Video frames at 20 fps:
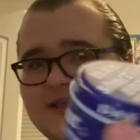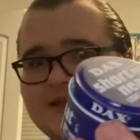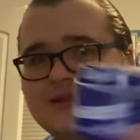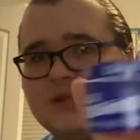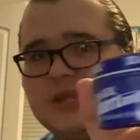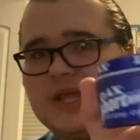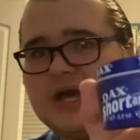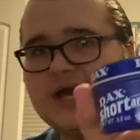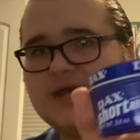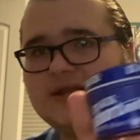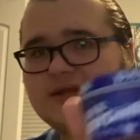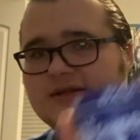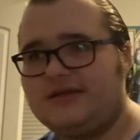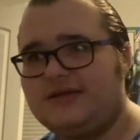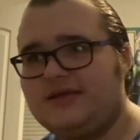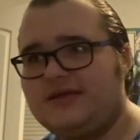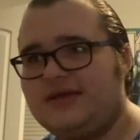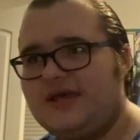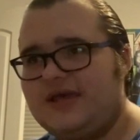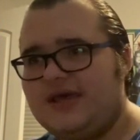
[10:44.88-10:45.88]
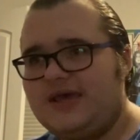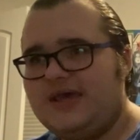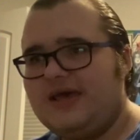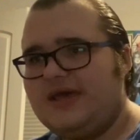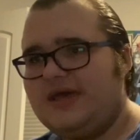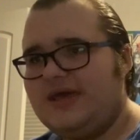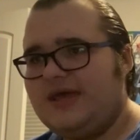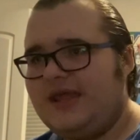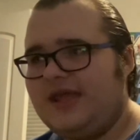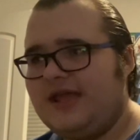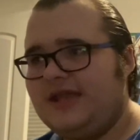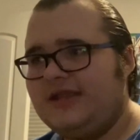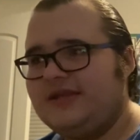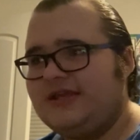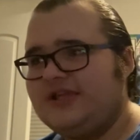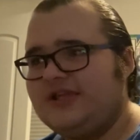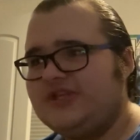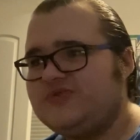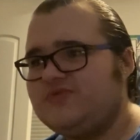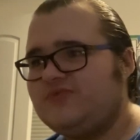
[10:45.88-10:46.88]
it a lot, and
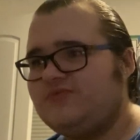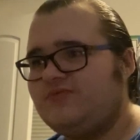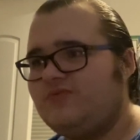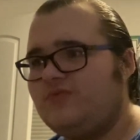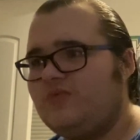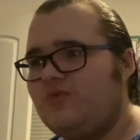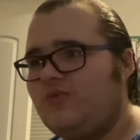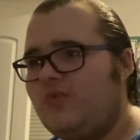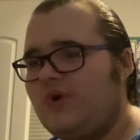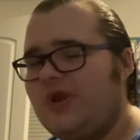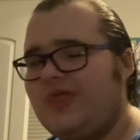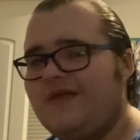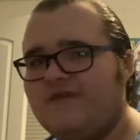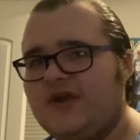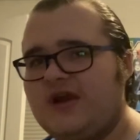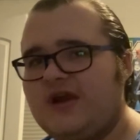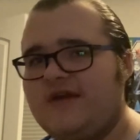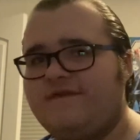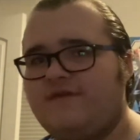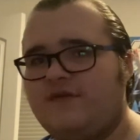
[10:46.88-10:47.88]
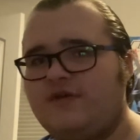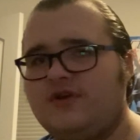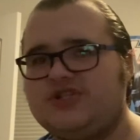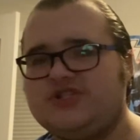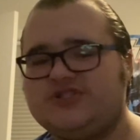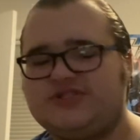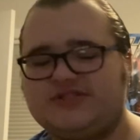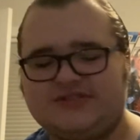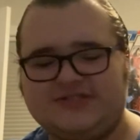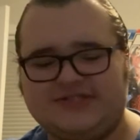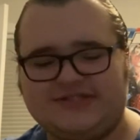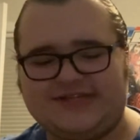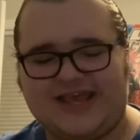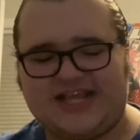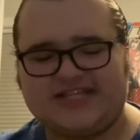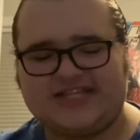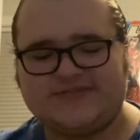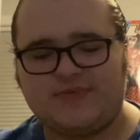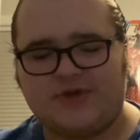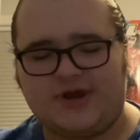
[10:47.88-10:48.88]
it's one of the very first
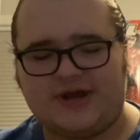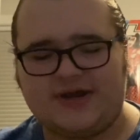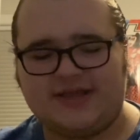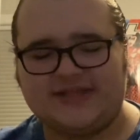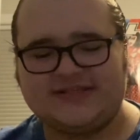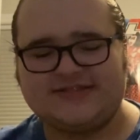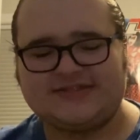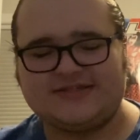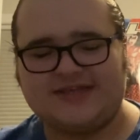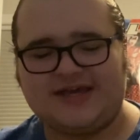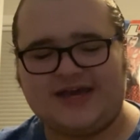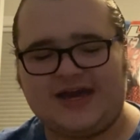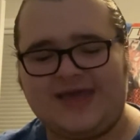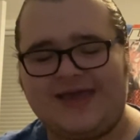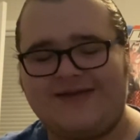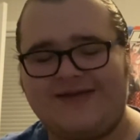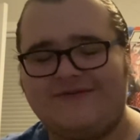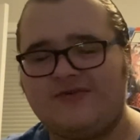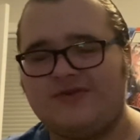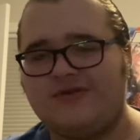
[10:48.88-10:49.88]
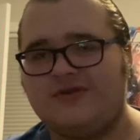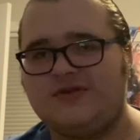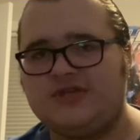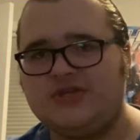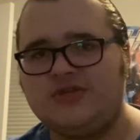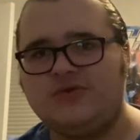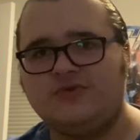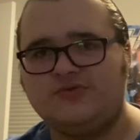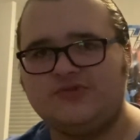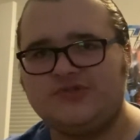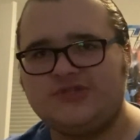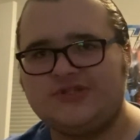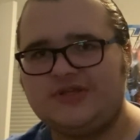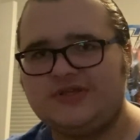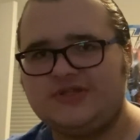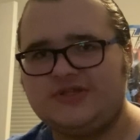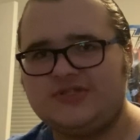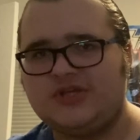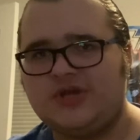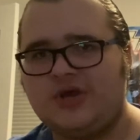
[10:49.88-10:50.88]
Dax products I ever used.
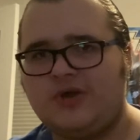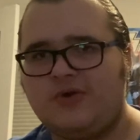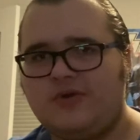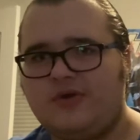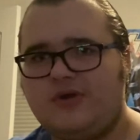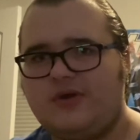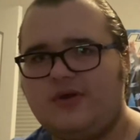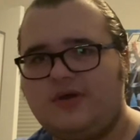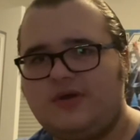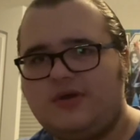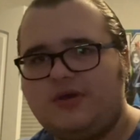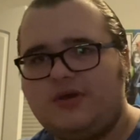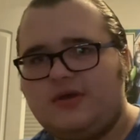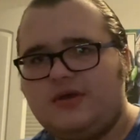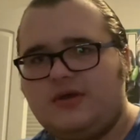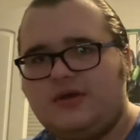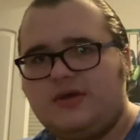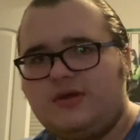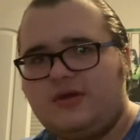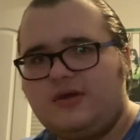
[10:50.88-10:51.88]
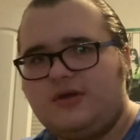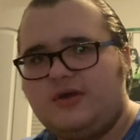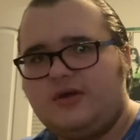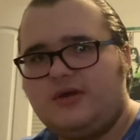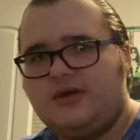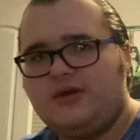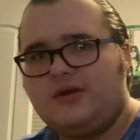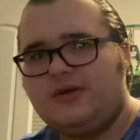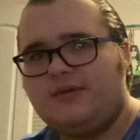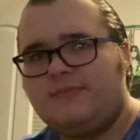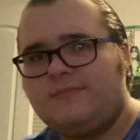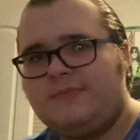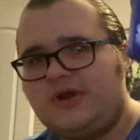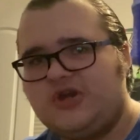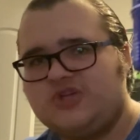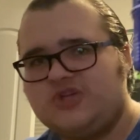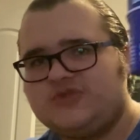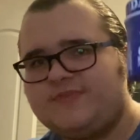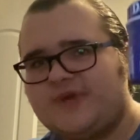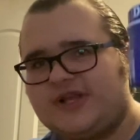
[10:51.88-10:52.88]
So big
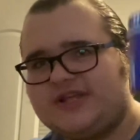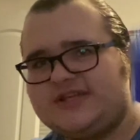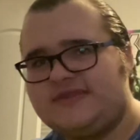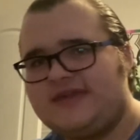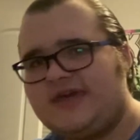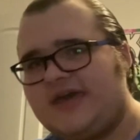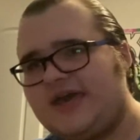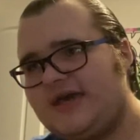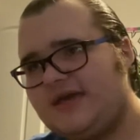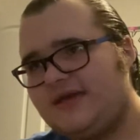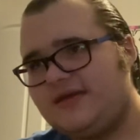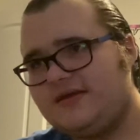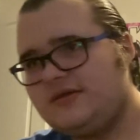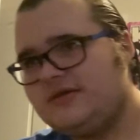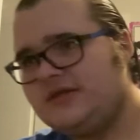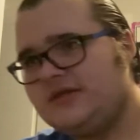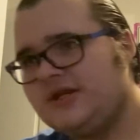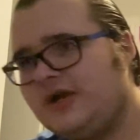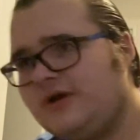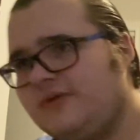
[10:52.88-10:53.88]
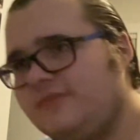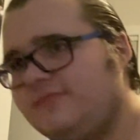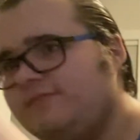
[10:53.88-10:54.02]
respect to that. You know,